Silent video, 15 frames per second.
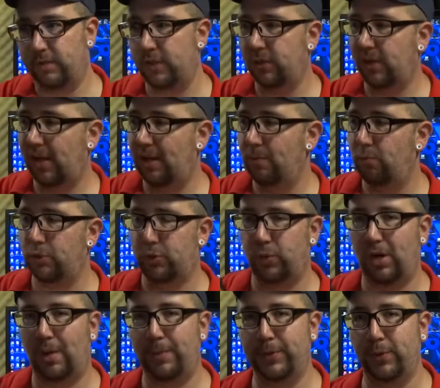video game, which
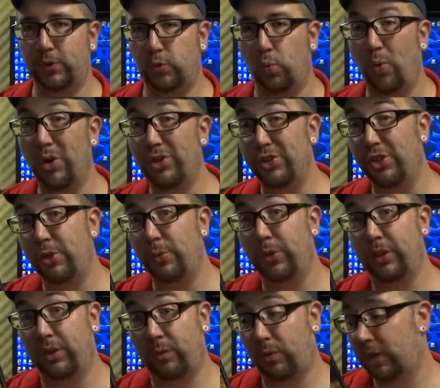were episodes 1, 2,
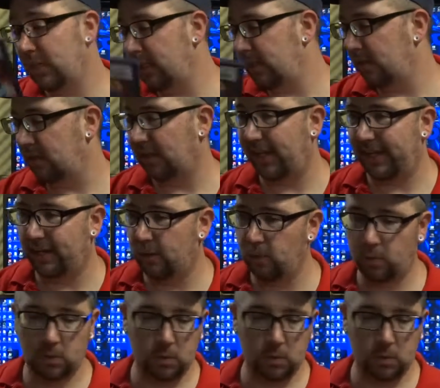and 3, Lego.